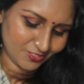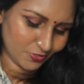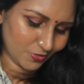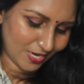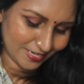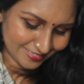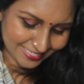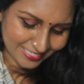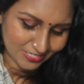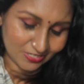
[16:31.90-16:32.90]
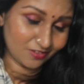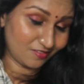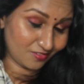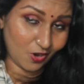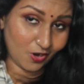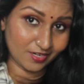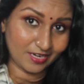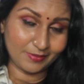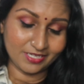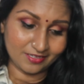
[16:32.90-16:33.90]
so I really got, I
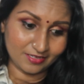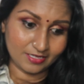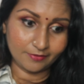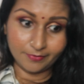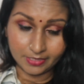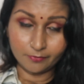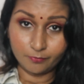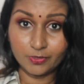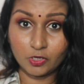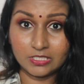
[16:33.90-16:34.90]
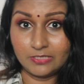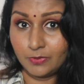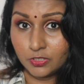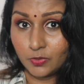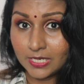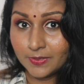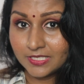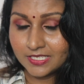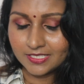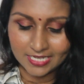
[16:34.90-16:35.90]
mean, because it was
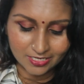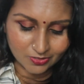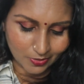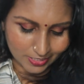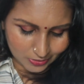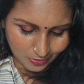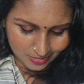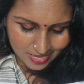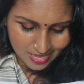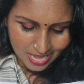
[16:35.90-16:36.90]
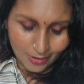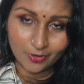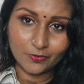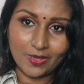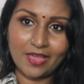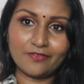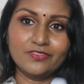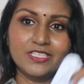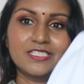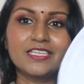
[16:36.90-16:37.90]
20% sale so I thought I want to have
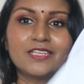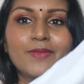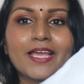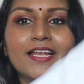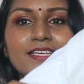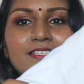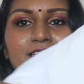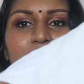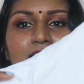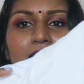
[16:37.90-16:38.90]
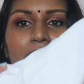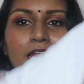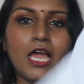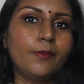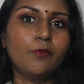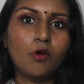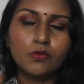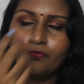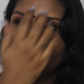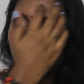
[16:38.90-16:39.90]
this in my collection and I'm
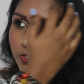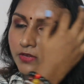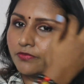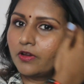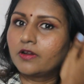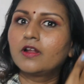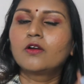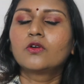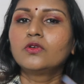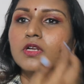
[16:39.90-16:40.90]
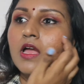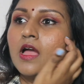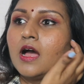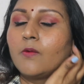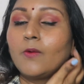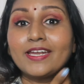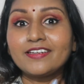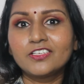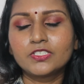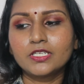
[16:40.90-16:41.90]
always looking for a good white
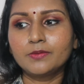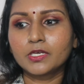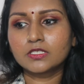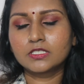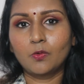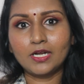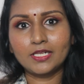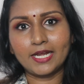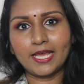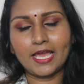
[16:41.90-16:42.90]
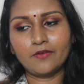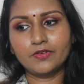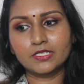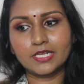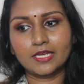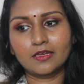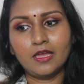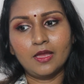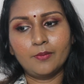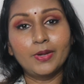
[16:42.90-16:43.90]
t-shirt because the one that I have is like
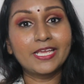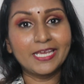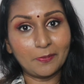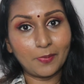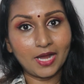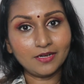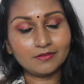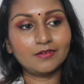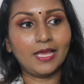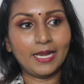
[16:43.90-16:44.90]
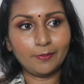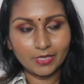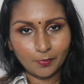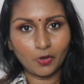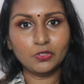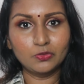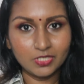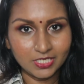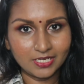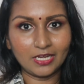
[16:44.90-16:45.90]
breaking apart and I'm keep on
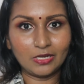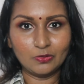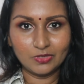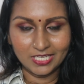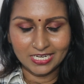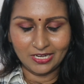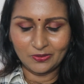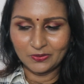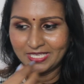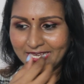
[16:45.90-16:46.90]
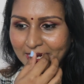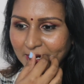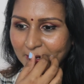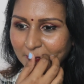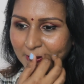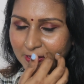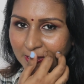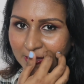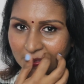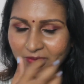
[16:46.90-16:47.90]
using it and using it and using it because I
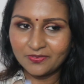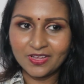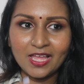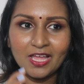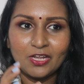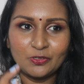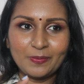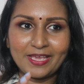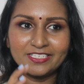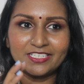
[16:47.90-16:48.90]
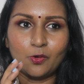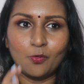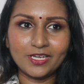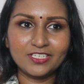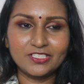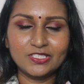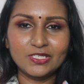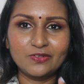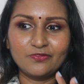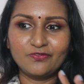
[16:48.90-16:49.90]
love to match a white
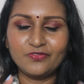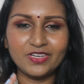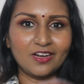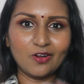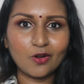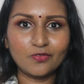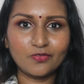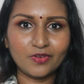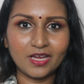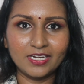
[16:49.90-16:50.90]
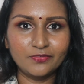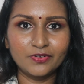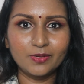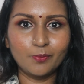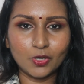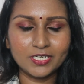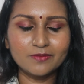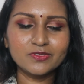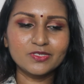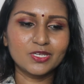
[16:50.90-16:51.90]
t-shirt with a lot of uh, different
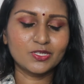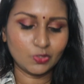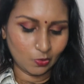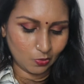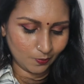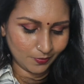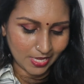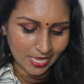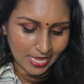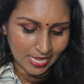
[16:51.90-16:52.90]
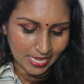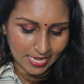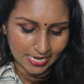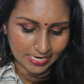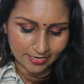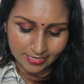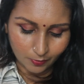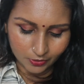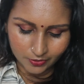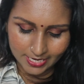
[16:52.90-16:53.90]
bottoms so I really
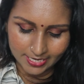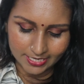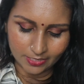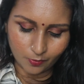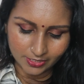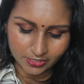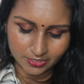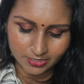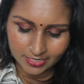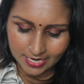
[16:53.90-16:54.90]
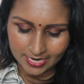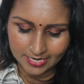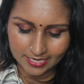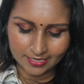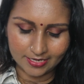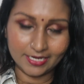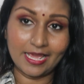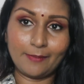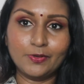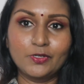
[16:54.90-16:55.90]
wanted to get a white t-shirt and it
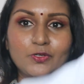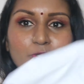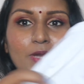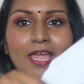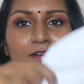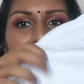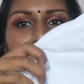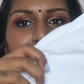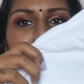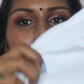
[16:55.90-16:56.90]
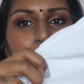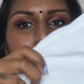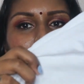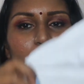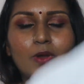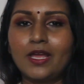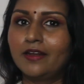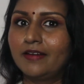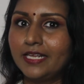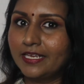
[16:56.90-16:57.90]
happened to have a lipstick so I
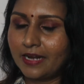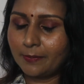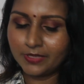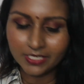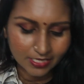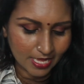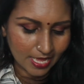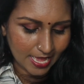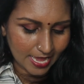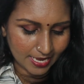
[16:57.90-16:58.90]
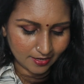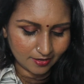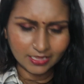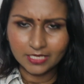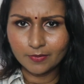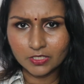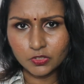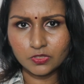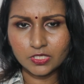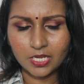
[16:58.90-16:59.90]
really grabbed it and nothing much
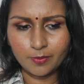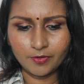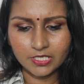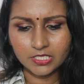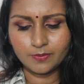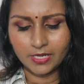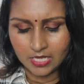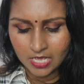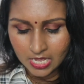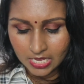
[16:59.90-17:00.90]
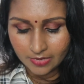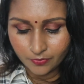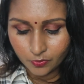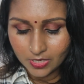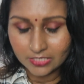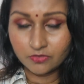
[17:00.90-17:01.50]
to say about this but if you guys